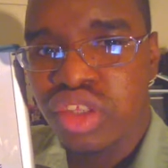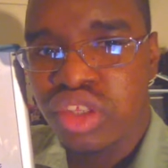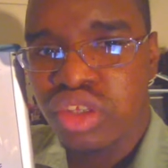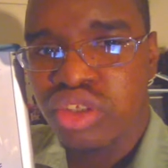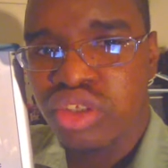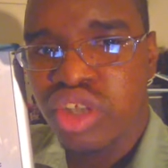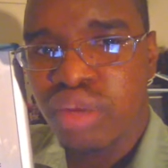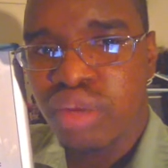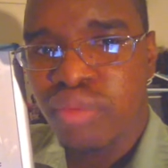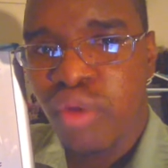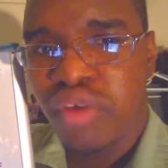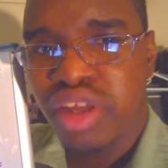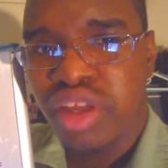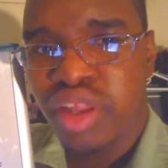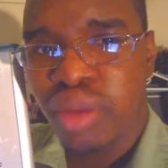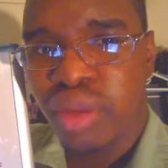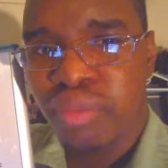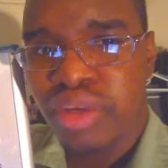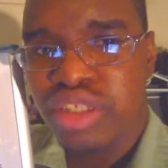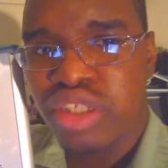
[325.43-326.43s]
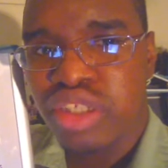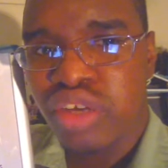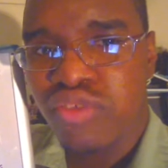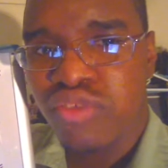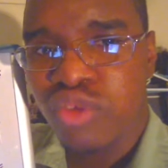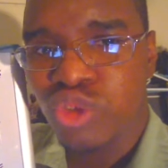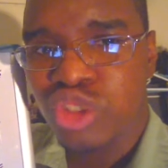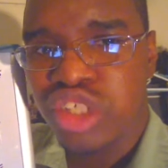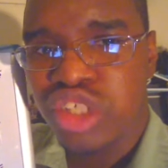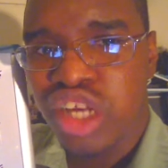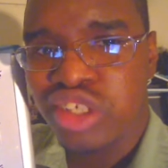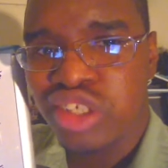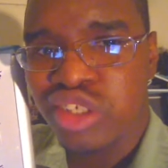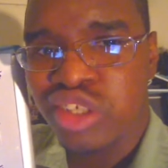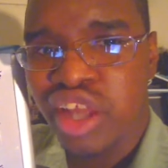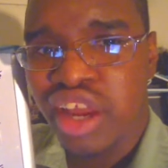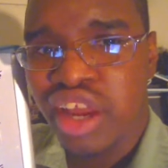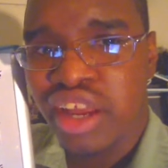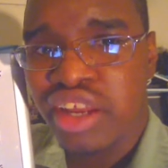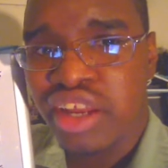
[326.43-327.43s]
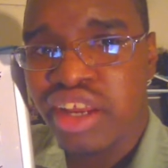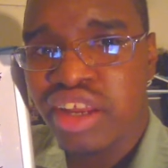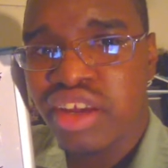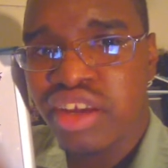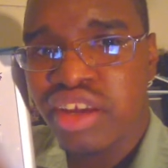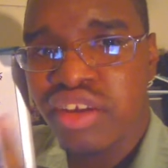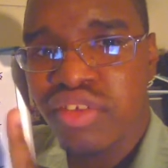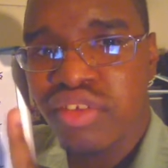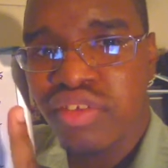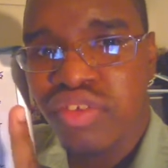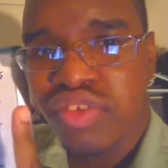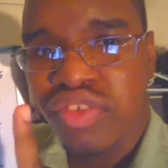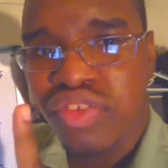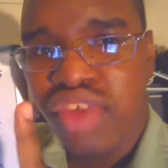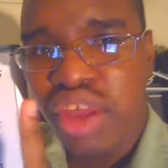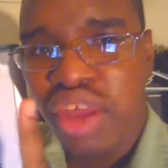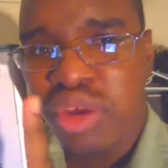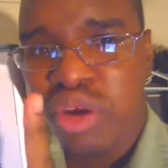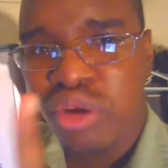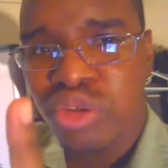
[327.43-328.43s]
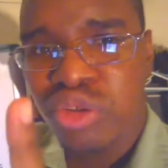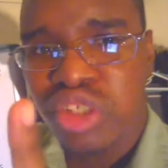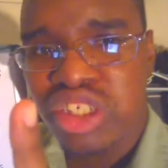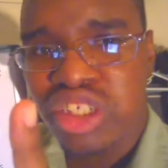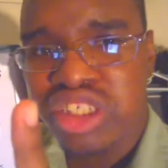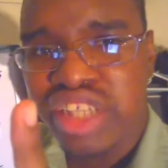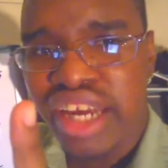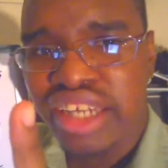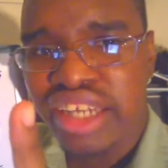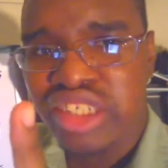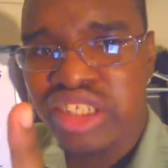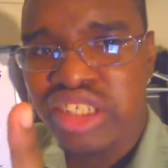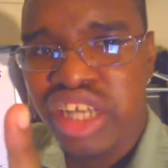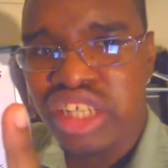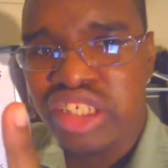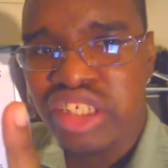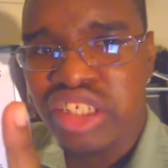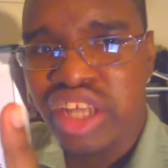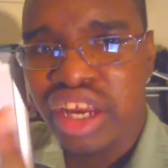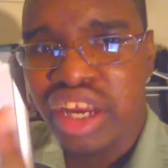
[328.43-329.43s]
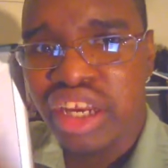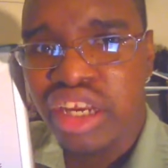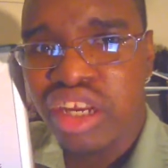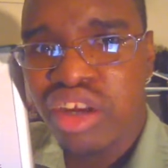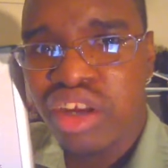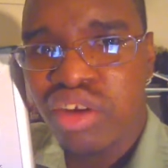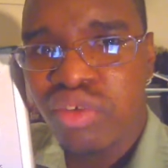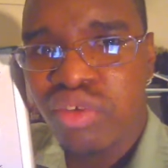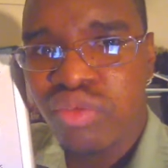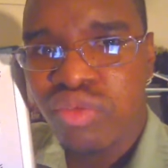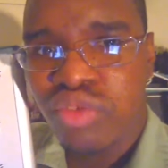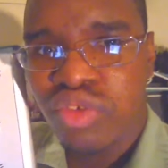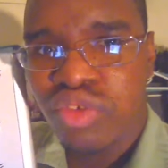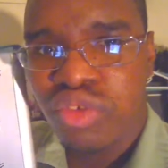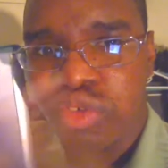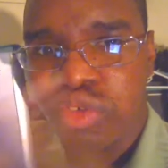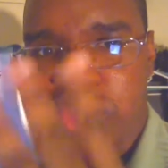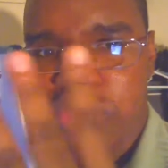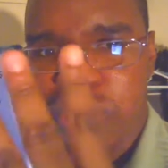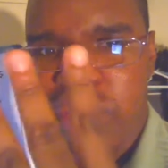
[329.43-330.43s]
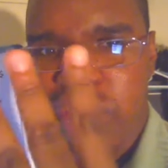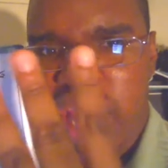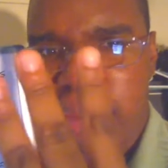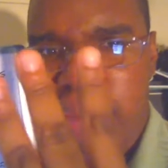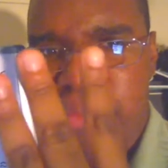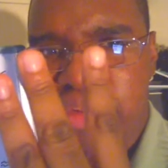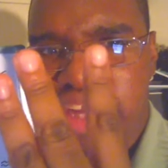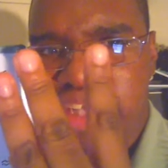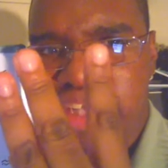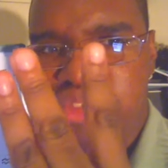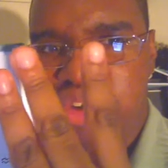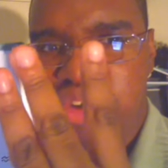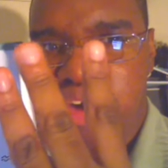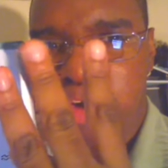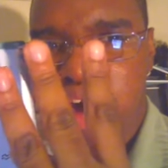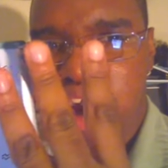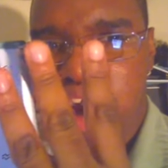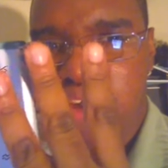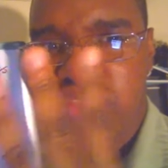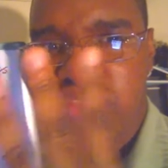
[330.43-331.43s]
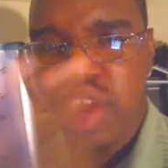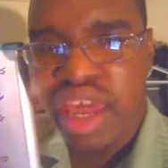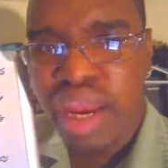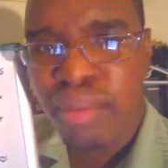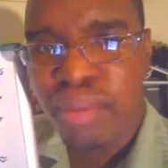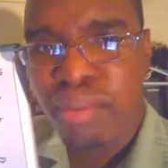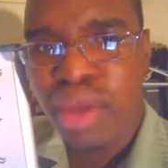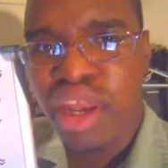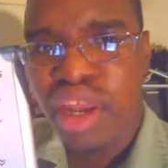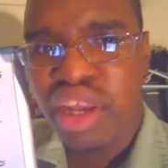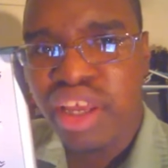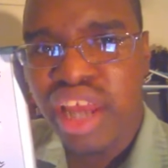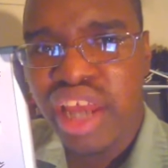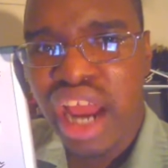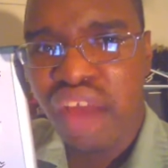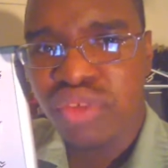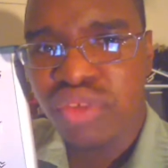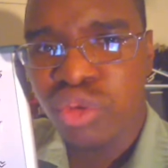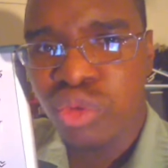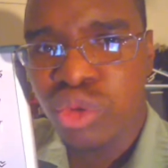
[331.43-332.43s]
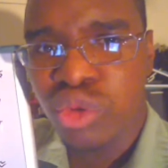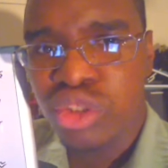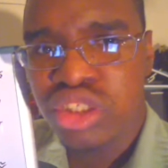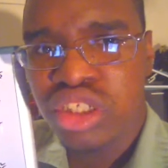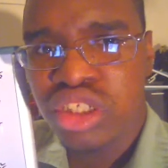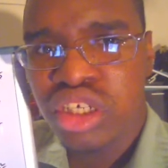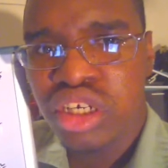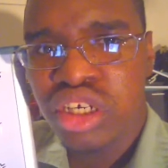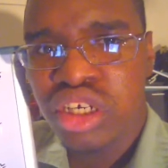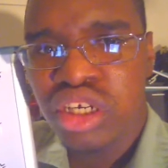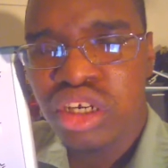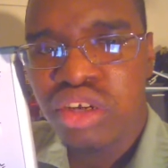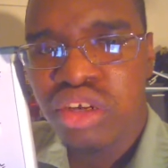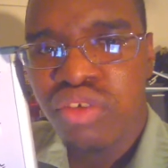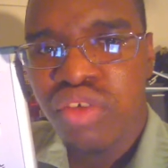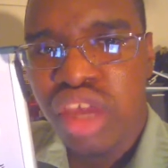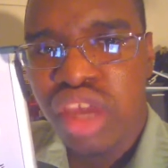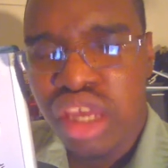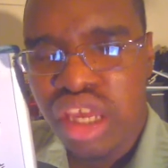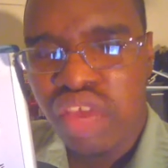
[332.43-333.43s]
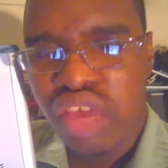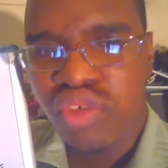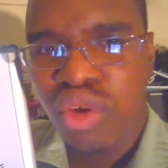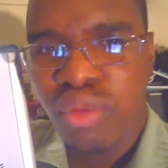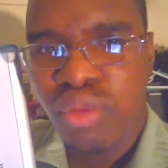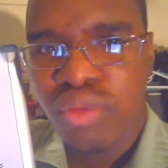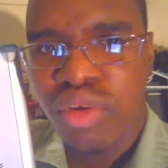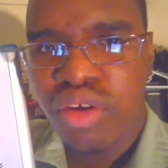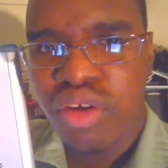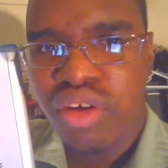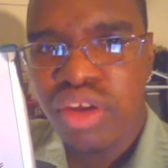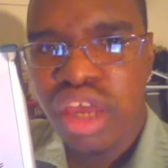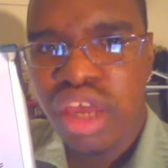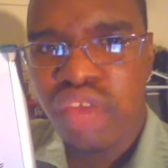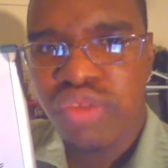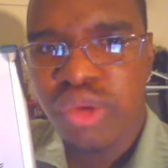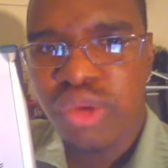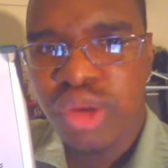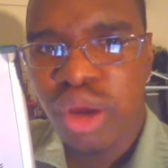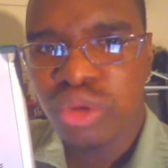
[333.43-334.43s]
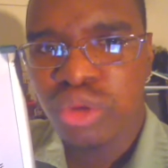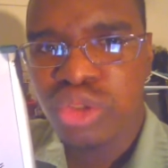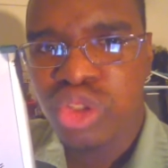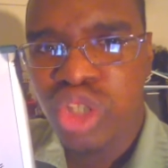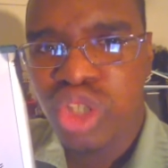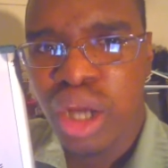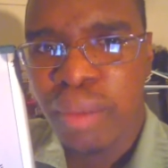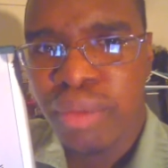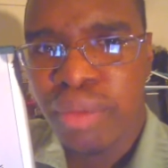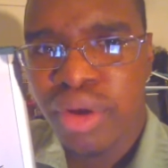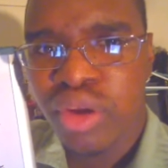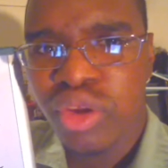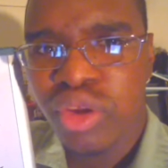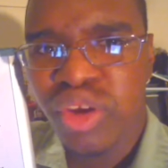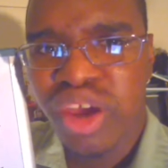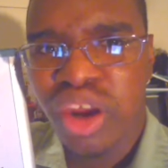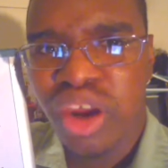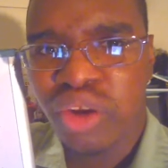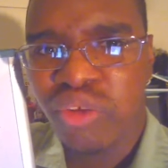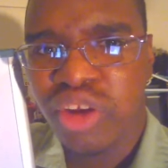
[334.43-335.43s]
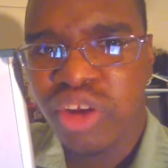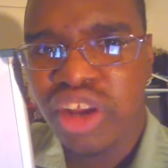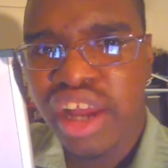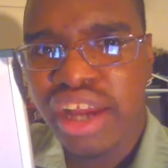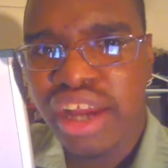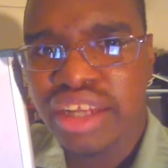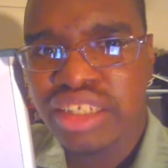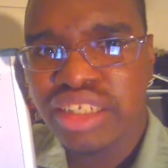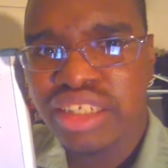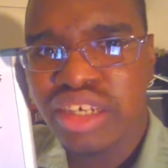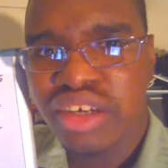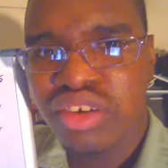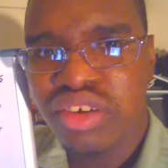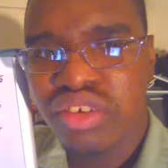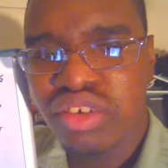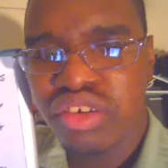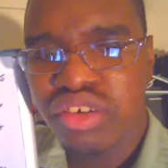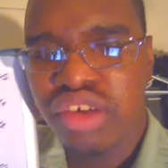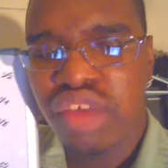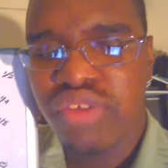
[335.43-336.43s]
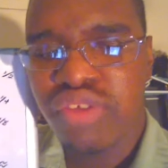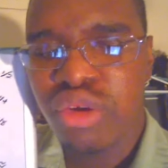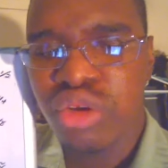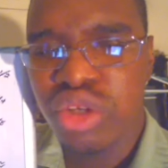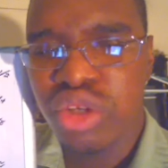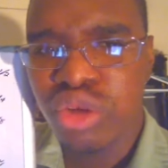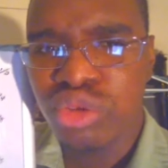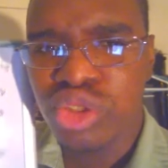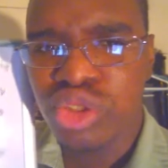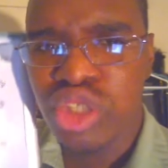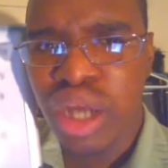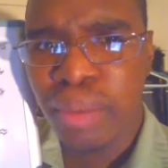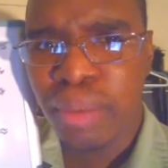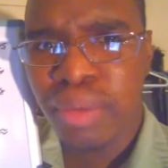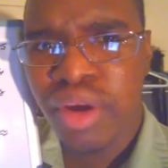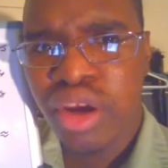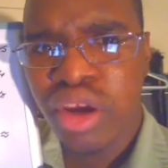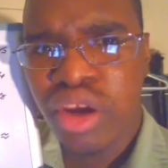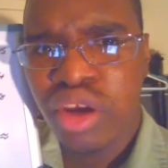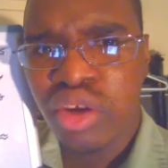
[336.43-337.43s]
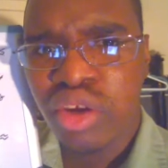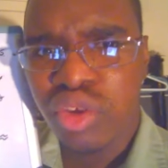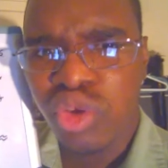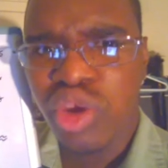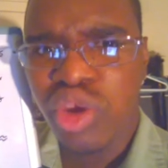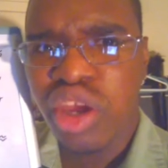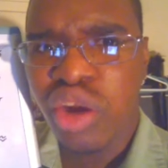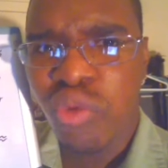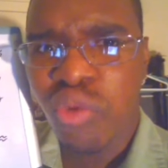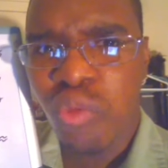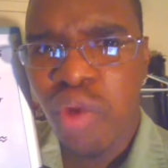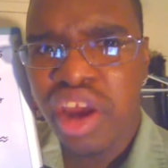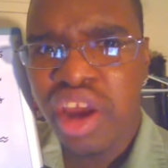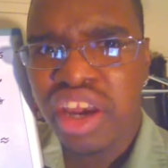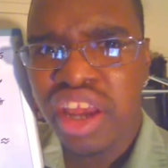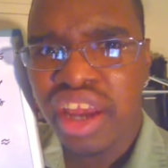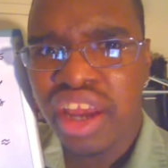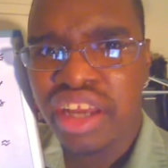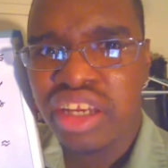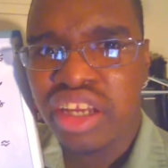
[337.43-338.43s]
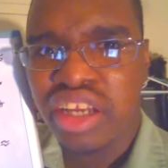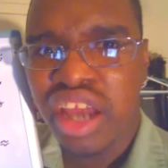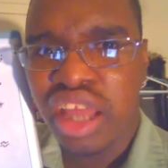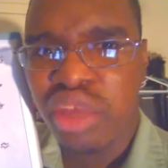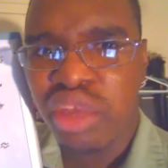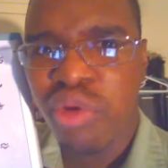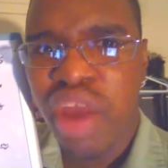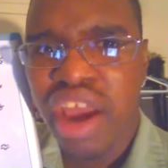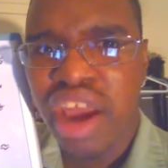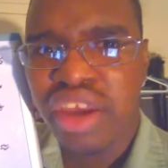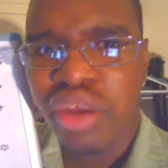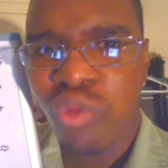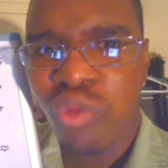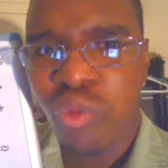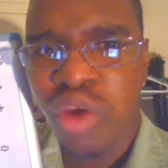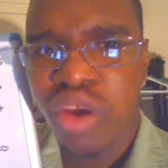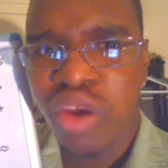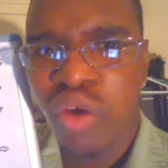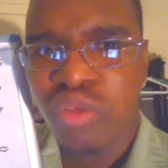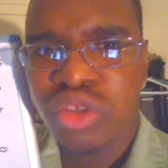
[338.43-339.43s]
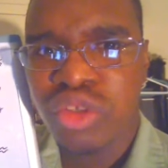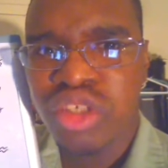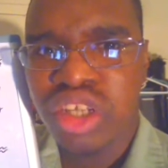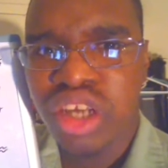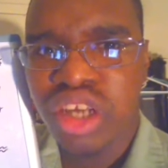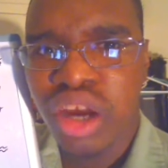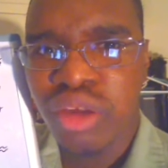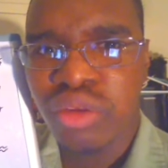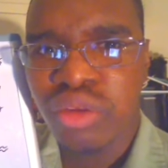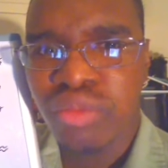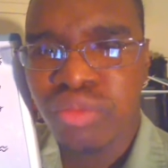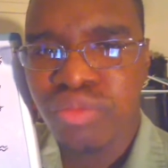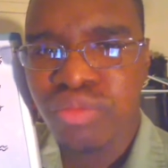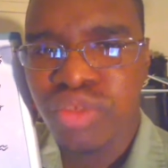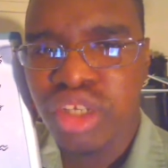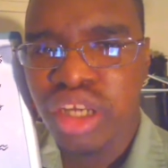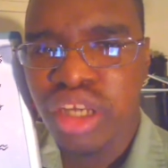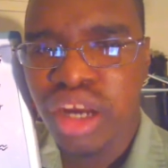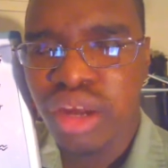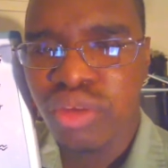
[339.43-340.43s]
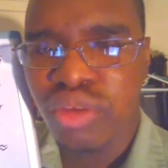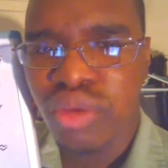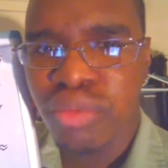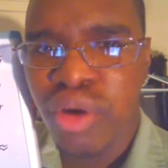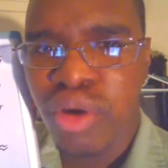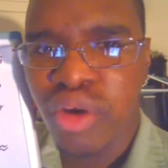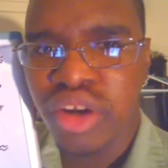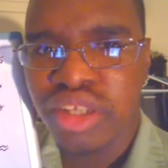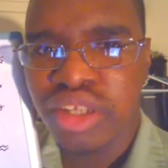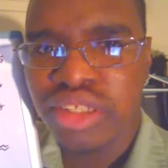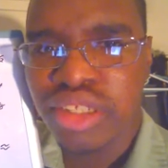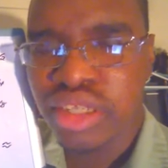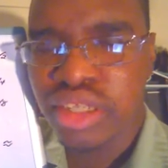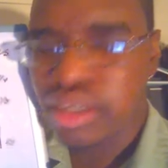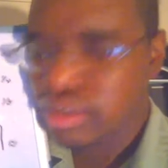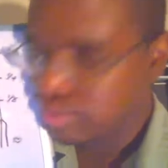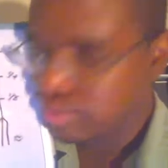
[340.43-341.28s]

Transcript: you start moving a little bit to the first staging light, then you go to the second staging light, 3 amber lights will go off, and immediately afterwards, if you don't jump, you get a green light. If you do jump, you get a red light, and you hand the win over to the other opponent.